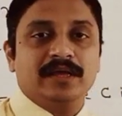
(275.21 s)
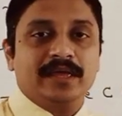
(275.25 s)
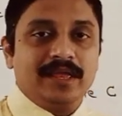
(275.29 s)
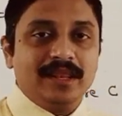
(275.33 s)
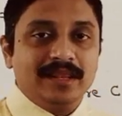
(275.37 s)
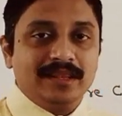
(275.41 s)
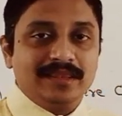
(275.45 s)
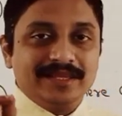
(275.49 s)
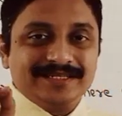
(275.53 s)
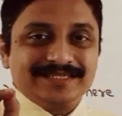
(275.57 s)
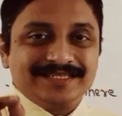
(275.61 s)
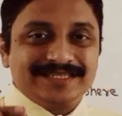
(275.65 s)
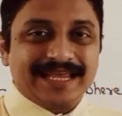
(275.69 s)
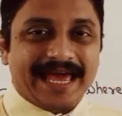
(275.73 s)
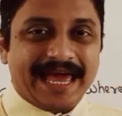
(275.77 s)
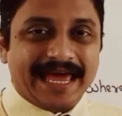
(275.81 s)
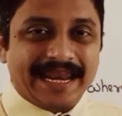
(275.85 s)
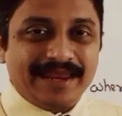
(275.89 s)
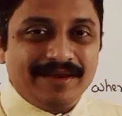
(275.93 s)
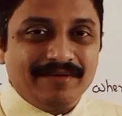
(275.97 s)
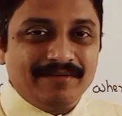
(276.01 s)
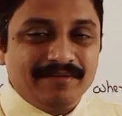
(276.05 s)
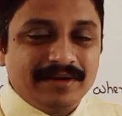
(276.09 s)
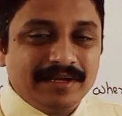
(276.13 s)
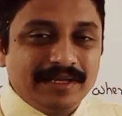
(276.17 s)
In this
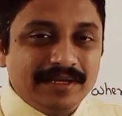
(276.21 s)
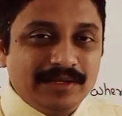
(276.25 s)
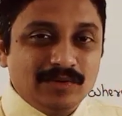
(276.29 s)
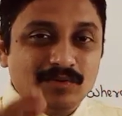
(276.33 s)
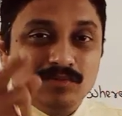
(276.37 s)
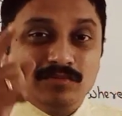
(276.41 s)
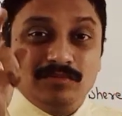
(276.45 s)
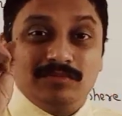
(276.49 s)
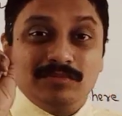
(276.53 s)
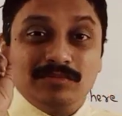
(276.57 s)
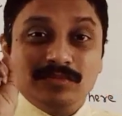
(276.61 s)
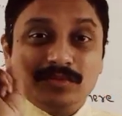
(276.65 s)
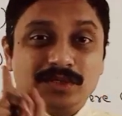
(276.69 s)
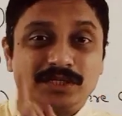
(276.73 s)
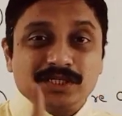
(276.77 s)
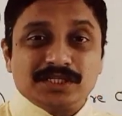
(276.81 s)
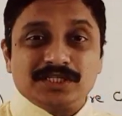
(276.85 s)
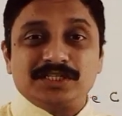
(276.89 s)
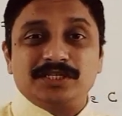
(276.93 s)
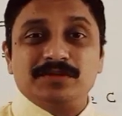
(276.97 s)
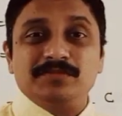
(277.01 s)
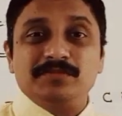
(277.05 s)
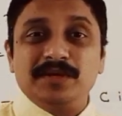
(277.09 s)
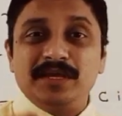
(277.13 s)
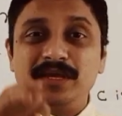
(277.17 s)
derivative you
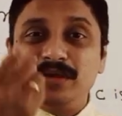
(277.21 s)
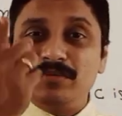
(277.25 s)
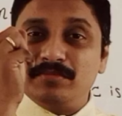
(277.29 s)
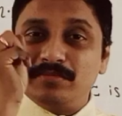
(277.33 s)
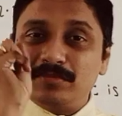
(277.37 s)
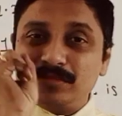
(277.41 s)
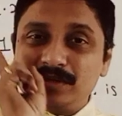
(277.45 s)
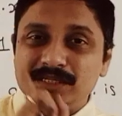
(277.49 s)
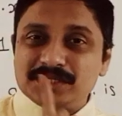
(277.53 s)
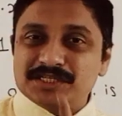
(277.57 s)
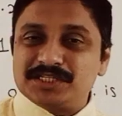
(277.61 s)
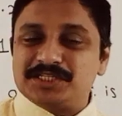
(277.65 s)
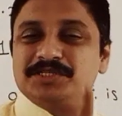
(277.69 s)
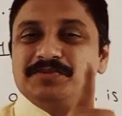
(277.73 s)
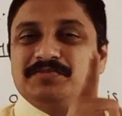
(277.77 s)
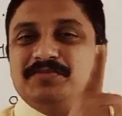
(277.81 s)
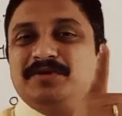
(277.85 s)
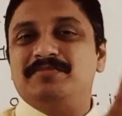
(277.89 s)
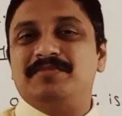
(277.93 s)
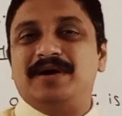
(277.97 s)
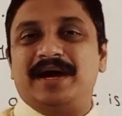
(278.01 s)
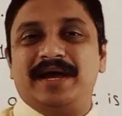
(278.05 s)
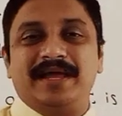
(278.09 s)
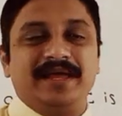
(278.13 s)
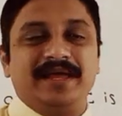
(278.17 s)
must be by